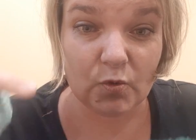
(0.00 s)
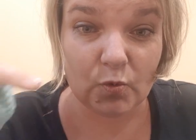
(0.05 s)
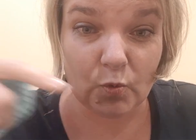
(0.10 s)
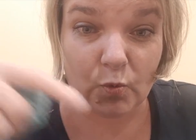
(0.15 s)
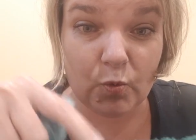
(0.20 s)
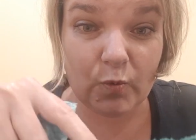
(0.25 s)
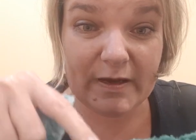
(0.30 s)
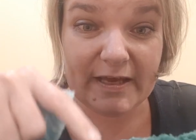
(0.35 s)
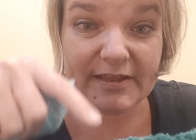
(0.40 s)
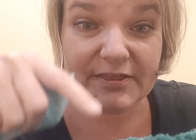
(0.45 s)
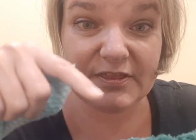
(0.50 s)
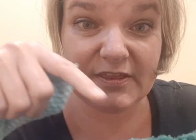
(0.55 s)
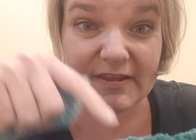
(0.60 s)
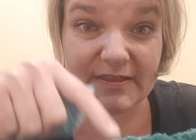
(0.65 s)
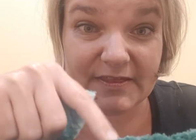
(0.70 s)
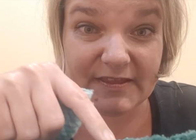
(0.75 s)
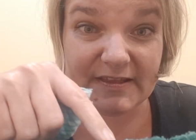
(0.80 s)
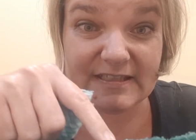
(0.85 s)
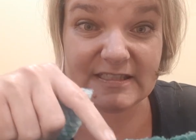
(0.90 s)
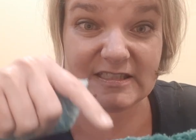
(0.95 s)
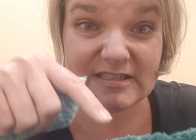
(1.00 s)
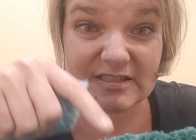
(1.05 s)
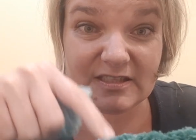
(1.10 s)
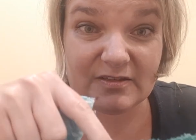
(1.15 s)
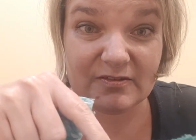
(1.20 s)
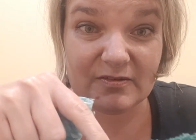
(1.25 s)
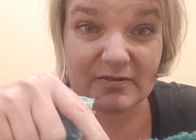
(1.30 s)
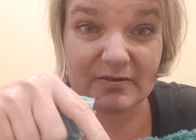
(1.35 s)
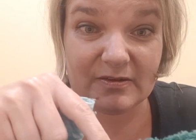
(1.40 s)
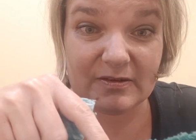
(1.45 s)
with this
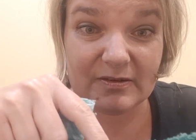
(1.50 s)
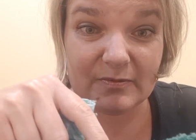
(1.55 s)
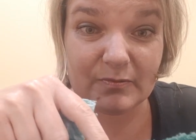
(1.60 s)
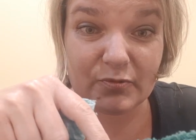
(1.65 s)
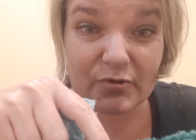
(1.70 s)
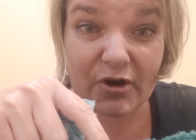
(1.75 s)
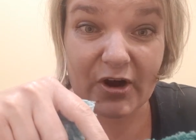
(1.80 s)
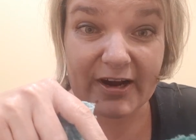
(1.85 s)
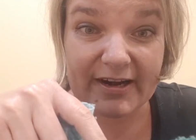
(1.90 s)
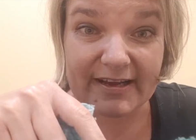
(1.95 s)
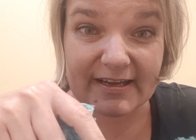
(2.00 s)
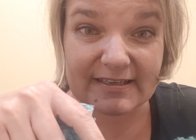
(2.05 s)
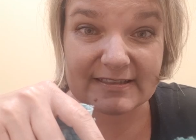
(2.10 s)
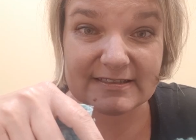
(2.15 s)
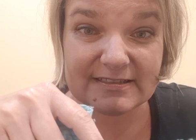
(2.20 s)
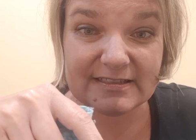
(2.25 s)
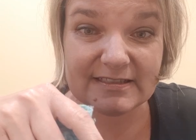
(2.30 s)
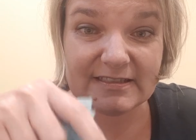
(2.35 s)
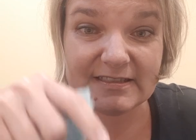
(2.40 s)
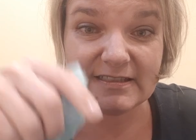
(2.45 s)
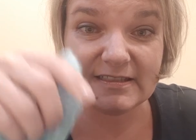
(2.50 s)
product.